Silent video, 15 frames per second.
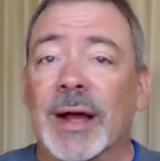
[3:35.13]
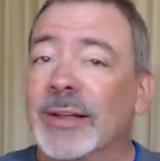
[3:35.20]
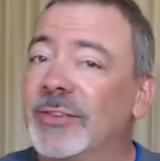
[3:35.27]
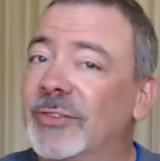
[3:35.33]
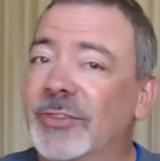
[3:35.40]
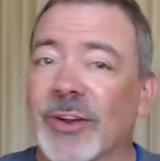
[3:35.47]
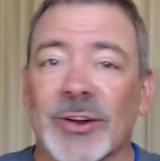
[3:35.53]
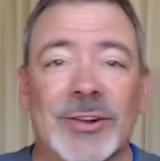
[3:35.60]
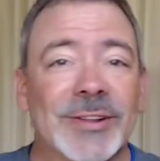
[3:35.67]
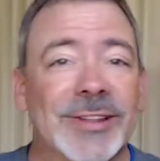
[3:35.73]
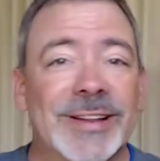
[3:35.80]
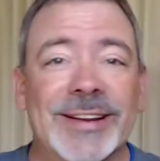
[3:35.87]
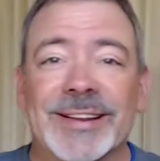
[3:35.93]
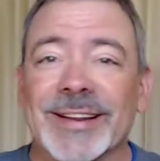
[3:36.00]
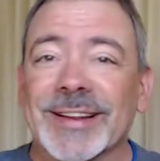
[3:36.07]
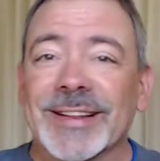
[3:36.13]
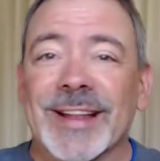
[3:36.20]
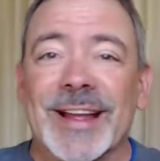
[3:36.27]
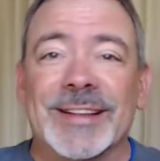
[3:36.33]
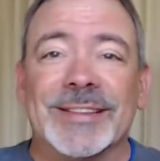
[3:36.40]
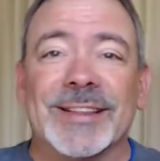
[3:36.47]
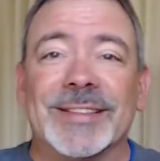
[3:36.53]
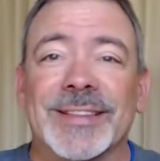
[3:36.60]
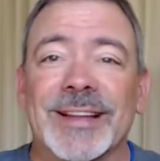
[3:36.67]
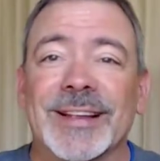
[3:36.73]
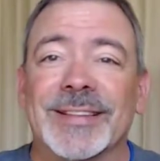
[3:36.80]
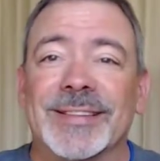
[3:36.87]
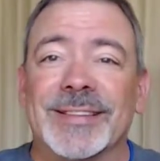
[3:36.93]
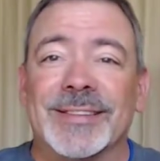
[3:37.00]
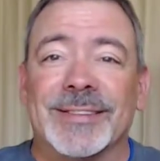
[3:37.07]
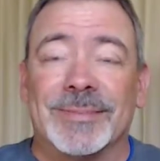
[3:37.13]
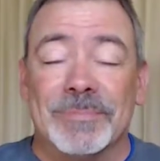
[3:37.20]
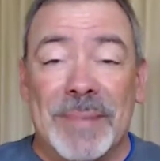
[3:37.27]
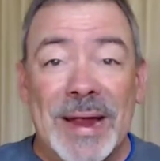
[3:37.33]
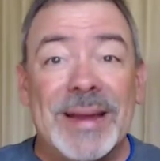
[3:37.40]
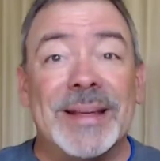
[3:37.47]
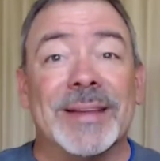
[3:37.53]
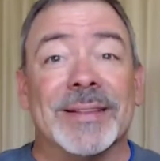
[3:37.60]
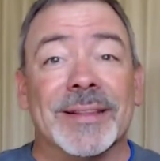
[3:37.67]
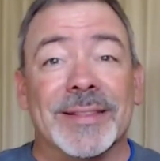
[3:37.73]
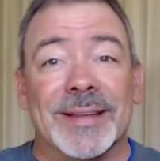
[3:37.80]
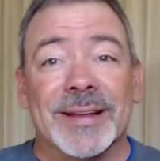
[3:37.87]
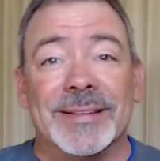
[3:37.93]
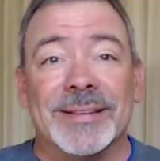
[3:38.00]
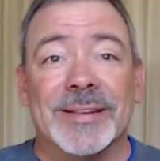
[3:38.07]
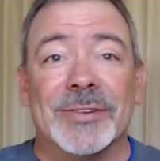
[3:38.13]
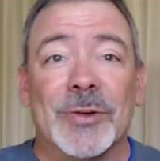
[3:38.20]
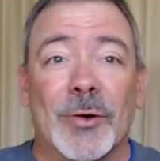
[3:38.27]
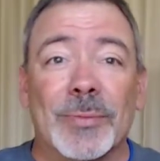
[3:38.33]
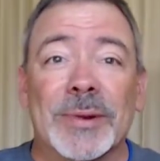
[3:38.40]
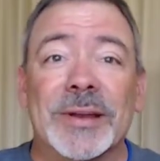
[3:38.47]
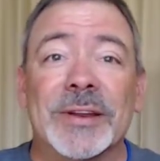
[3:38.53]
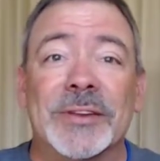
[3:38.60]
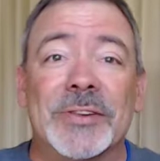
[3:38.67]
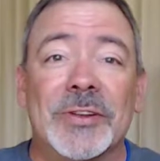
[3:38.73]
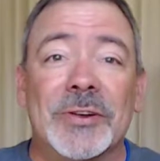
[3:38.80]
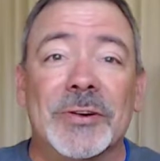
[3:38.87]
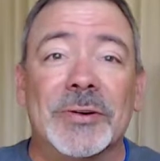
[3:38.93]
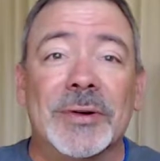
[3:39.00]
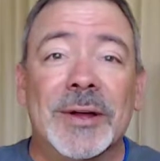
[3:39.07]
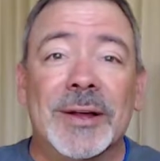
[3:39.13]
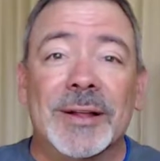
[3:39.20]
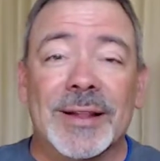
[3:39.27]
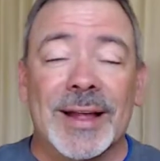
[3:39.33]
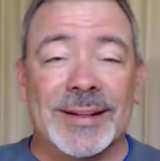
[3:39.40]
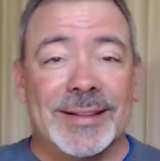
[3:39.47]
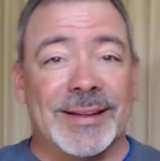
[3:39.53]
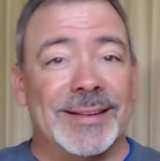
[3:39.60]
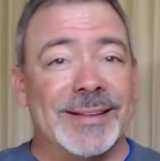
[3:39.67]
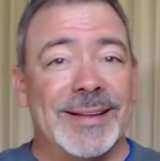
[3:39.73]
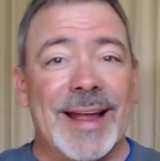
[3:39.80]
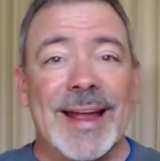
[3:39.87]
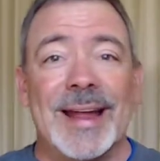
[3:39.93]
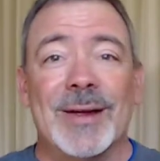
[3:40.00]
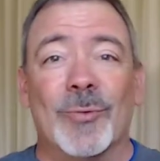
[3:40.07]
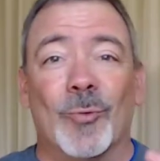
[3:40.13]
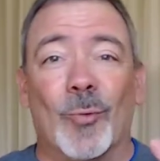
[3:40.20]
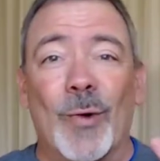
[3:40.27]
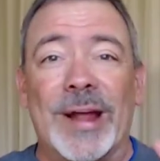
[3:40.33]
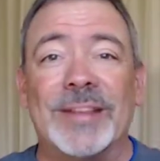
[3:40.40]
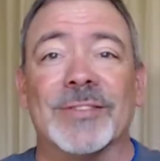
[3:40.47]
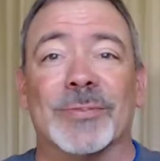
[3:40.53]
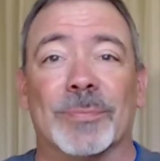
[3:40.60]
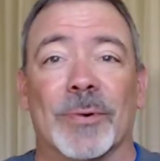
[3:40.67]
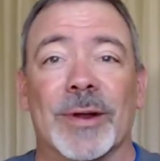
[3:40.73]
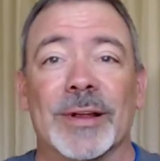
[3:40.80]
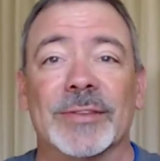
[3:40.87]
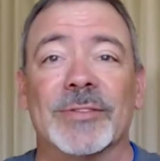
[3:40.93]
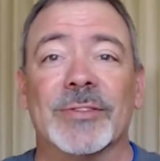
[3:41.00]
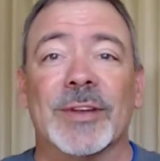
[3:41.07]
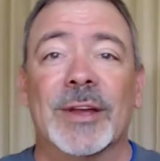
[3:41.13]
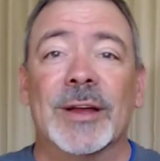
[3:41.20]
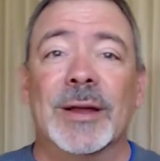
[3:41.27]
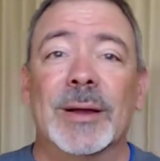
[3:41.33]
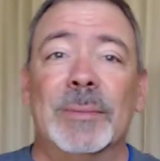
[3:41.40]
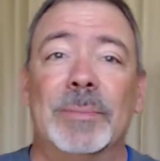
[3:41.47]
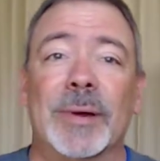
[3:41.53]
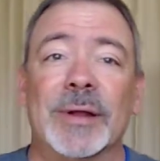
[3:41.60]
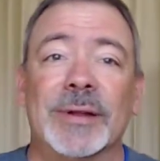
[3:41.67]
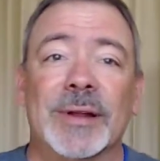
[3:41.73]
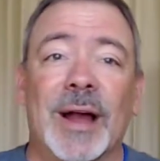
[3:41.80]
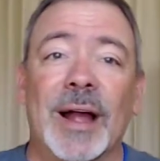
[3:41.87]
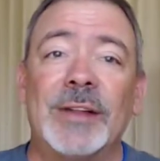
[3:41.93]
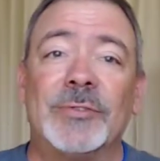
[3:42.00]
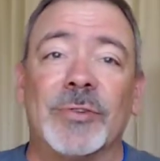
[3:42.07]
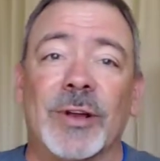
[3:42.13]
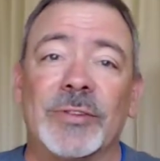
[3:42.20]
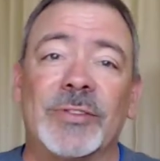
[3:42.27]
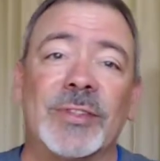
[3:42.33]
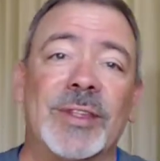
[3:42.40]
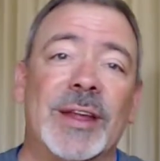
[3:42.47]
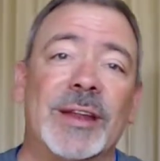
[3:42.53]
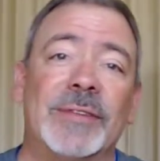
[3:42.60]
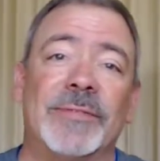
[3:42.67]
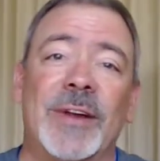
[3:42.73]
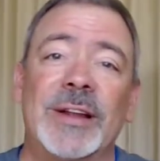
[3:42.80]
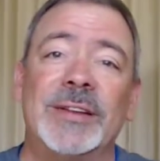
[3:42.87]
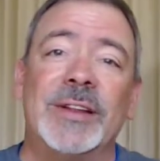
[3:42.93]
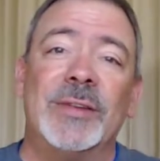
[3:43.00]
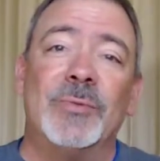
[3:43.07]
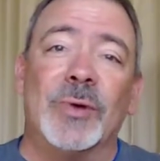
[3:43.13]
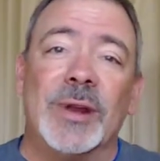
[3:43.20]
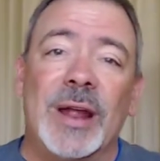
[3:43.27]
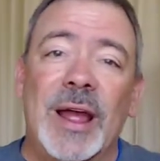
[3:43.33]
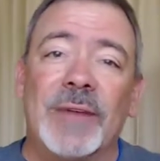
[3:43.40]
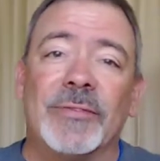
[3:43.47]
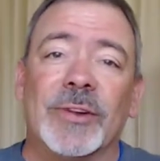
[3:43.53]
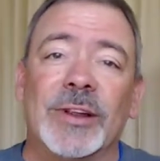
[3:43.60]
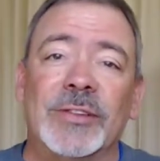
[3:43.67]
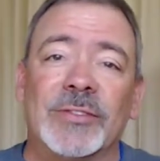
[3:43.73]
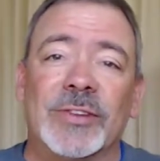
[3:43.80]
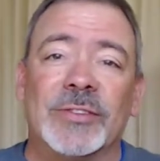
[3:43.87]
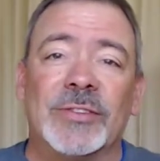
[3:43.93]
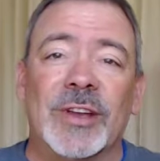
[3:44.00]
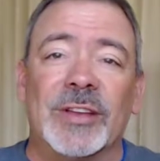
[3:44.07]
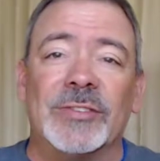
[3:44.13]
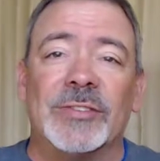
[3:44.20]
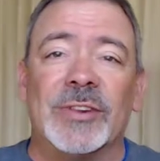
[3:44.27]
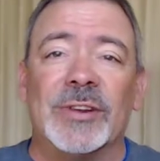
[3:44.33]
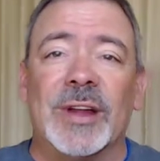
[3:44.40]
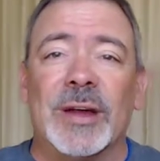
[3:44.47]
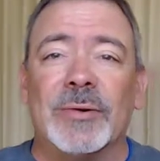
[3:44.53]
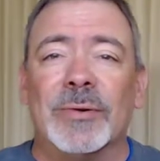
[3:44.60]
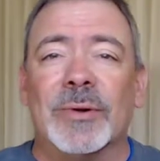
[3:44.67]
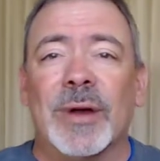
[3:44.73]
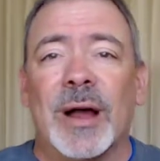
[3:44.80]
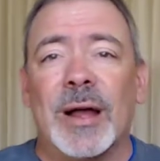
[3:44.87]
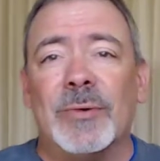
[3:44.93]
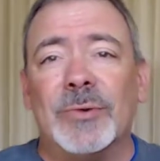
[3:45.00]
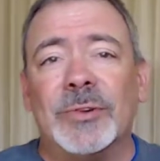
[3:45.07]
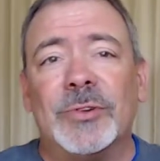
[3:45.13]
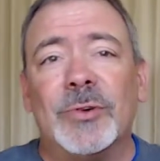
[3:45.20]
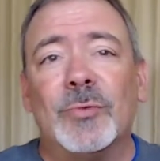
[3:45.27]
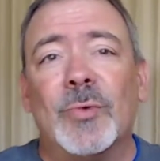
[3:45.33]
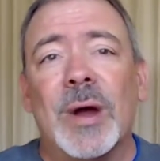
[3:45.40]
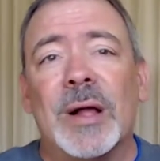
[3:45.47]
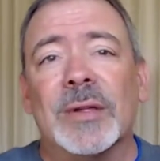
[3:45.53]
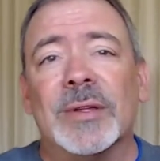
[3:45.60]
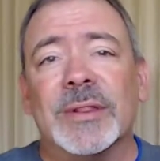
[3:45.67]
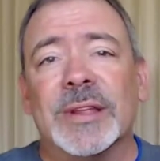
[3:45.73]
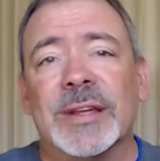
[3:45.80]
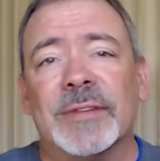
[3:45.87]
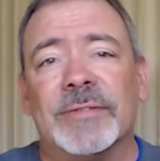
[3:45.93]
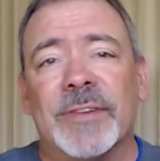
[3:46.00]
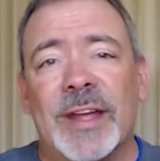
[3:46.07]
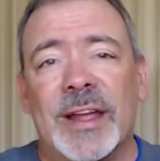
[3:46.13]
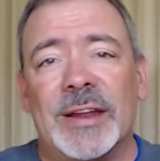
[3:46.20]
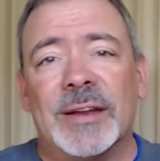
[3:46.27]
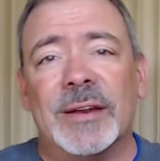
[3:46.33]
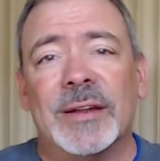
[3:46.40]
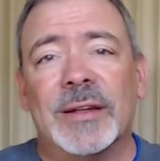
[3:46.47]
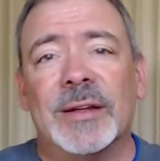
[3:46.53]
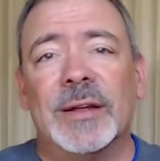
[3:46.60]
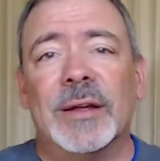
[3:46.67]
I certainly didn't like the things, many of the things he told me to do, like the dang wind sprints. But I trusted that if I did whatever he suggested, I, I would do well in the event.